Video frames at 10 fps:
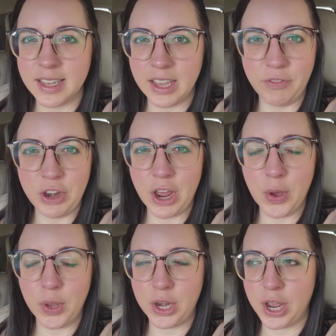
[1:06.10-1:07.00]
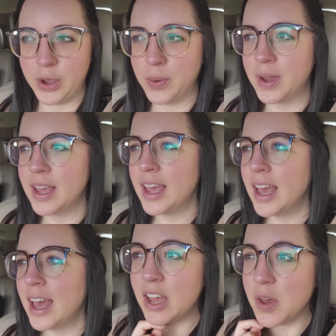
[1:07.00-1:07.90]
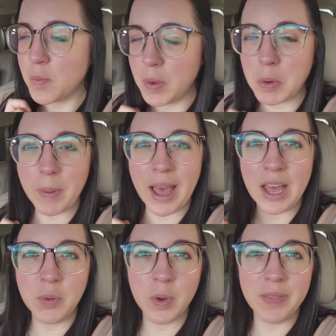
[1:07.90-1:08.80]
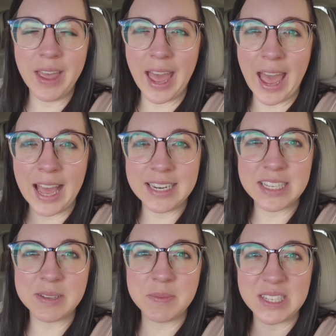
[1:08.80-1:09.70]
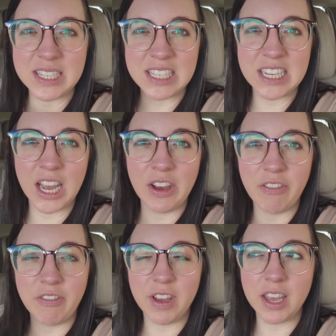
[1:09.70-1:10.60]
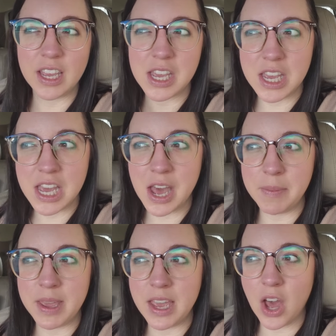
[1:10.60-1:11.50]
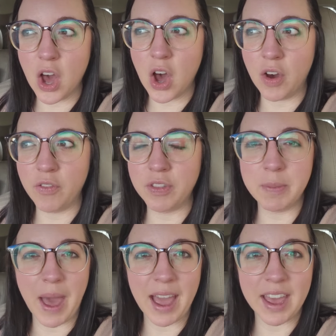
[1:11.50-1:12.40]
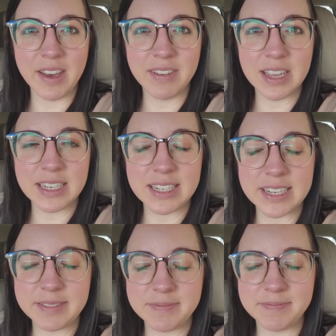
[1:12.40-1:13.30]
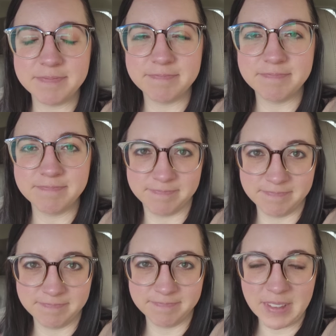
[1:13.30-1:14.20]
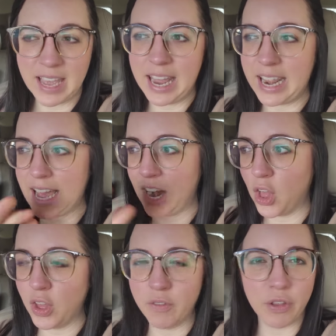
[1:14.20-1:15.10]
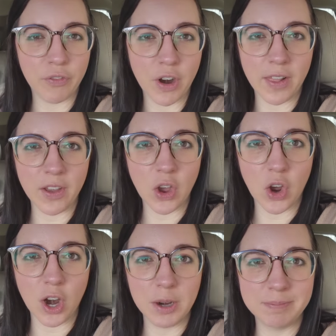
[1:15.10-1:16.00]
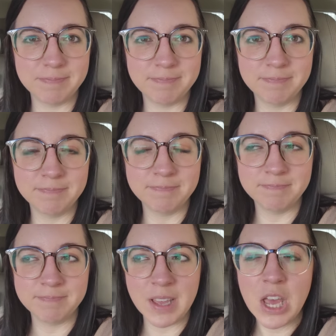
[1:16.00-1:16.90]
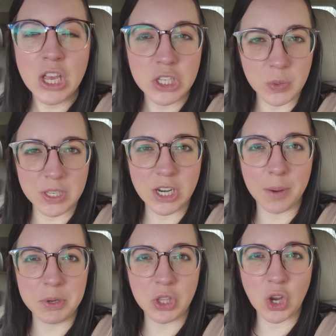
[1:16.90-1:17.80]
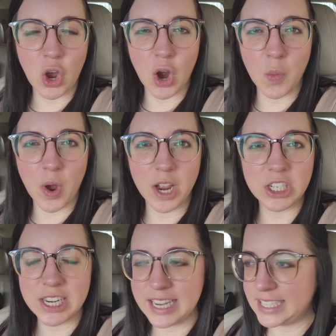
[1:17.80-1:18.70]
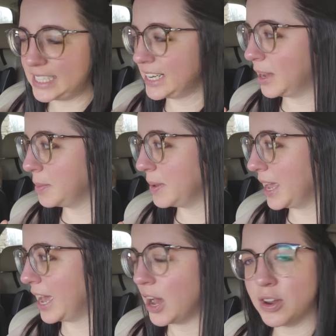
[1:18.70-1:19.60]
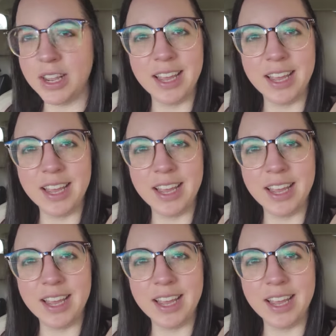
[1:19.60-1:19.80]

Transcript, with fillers: if you know, you know. We were behind one that had some stuff coming off the back of it. And it got all over the front of the car. So we stopped at the car wash and Easton helped me out